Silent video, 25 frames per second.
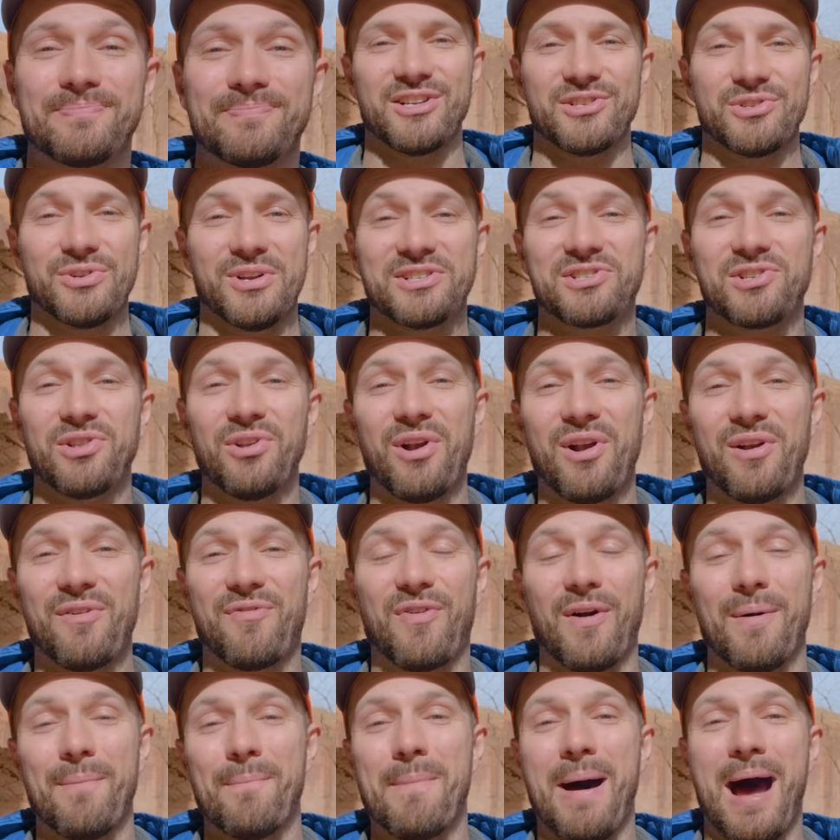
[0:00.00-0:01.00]
So let's learn
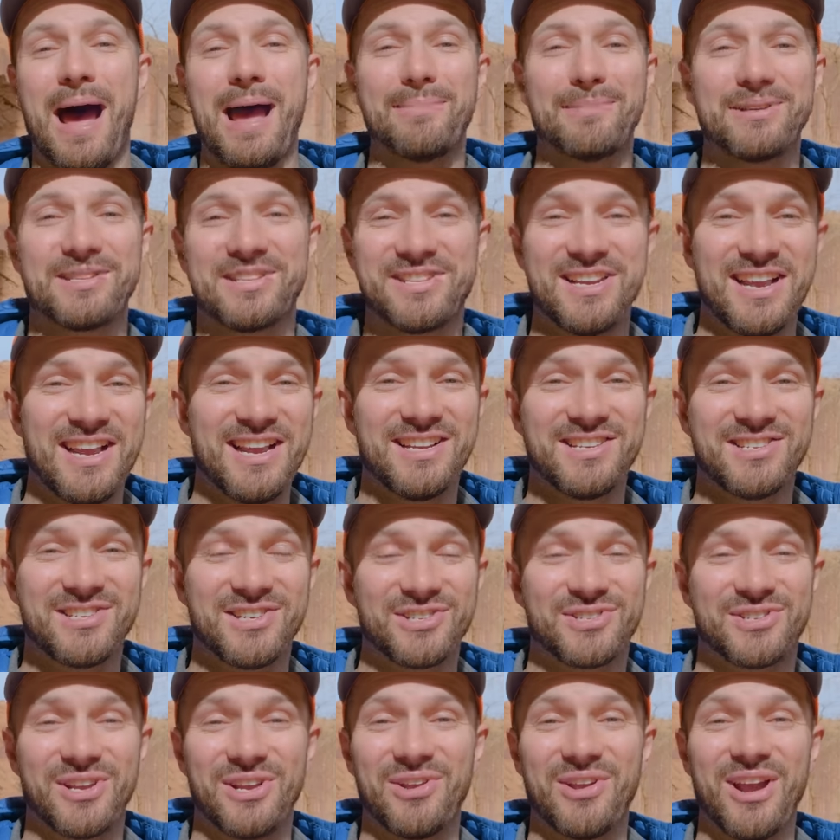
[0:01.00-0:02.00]
from my mistakes
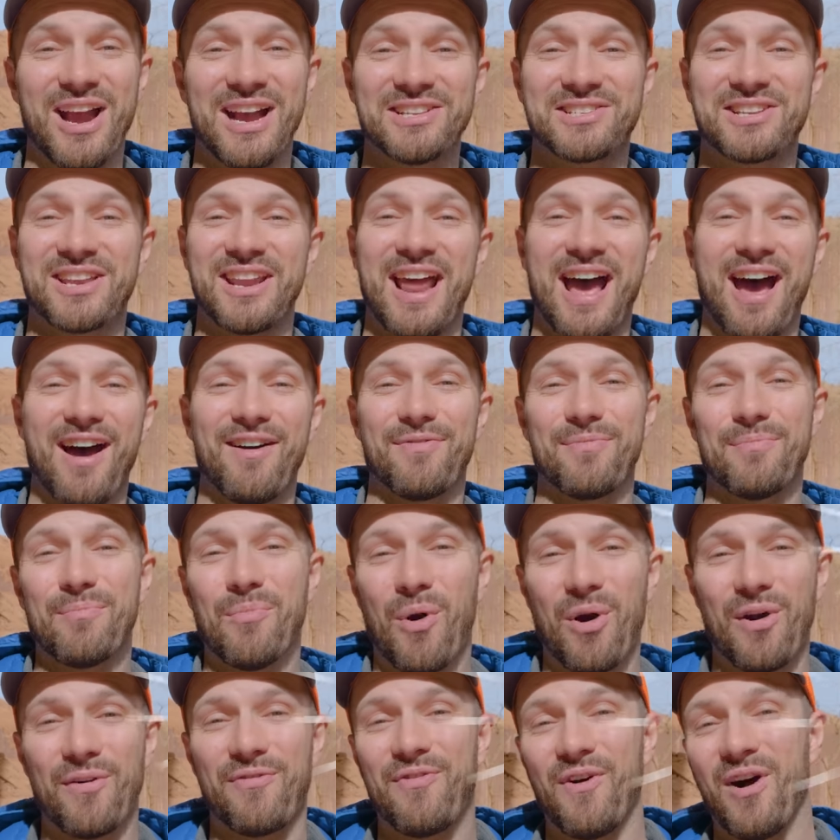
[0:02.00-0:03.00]
so you guys can have
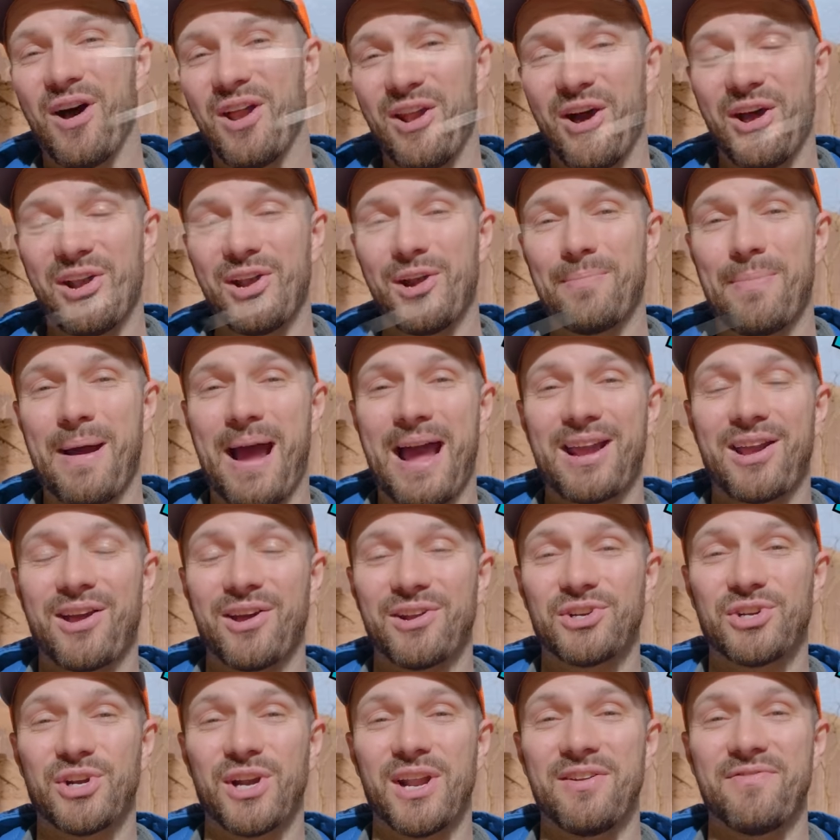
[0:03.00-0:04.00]
more fun on your
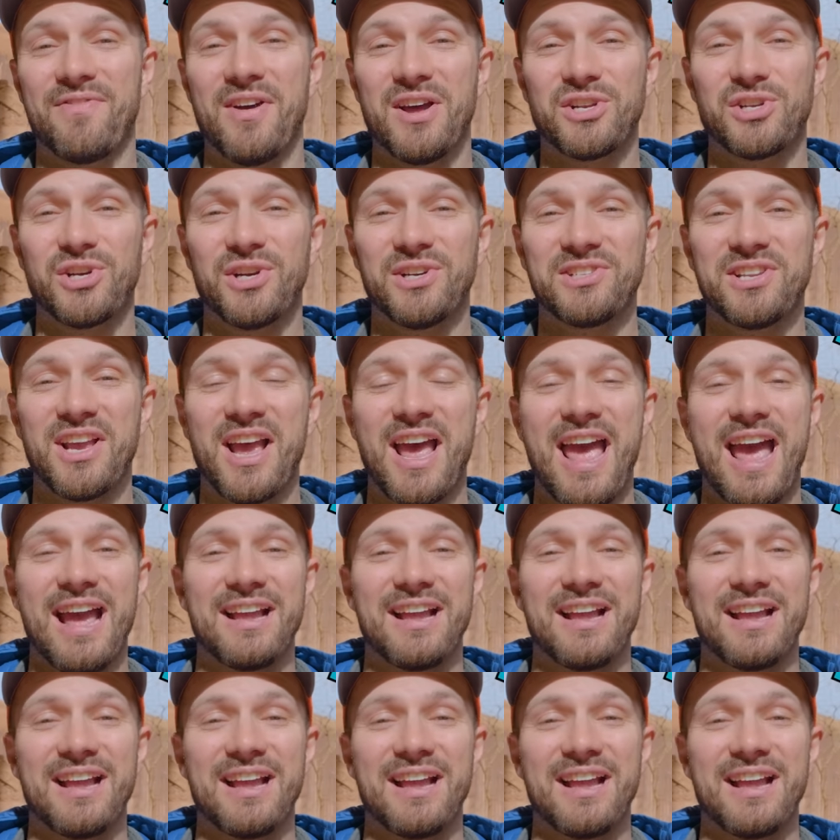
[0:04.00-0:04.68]
backcountry adventures,